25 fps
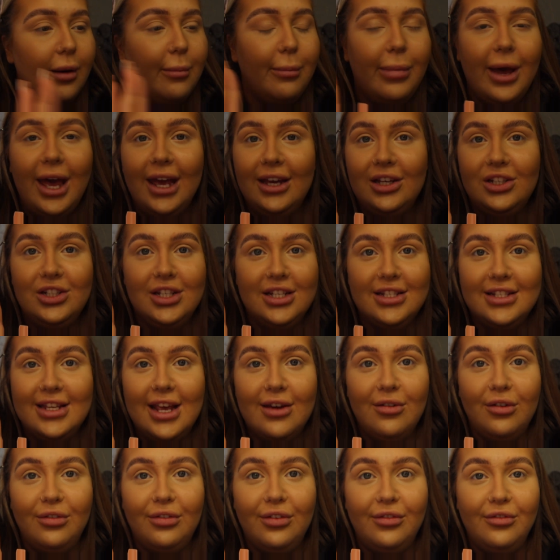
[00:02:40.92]
packaging's
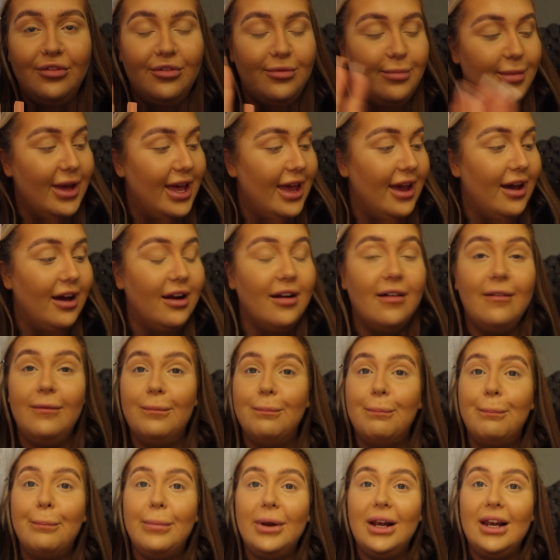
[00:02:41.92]
everything for me, and I
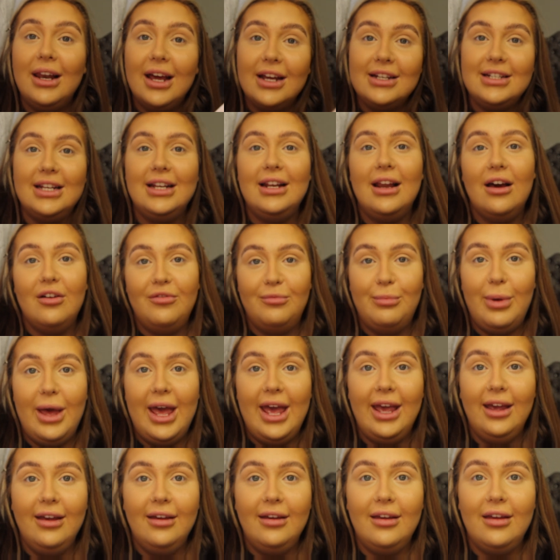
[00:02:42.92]
bloody love
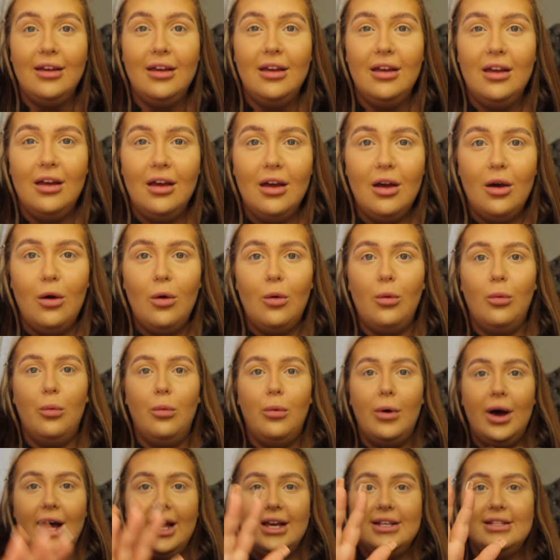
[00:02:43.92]
pink.
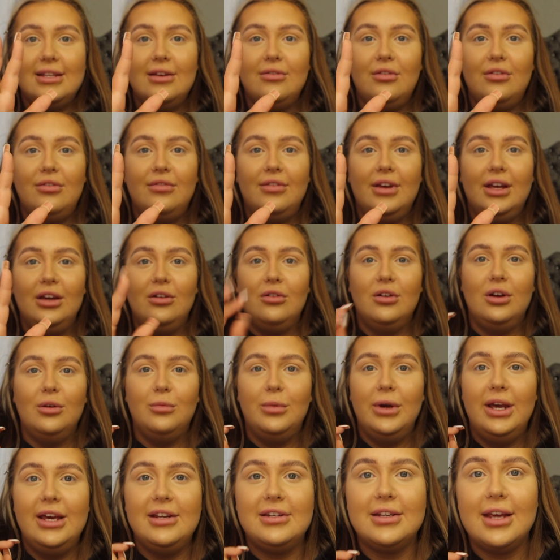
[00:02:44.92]
Why is everything gone a
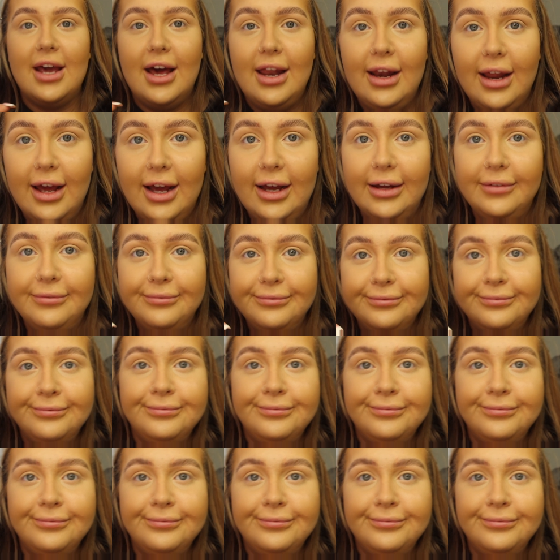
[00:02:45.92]
weird color?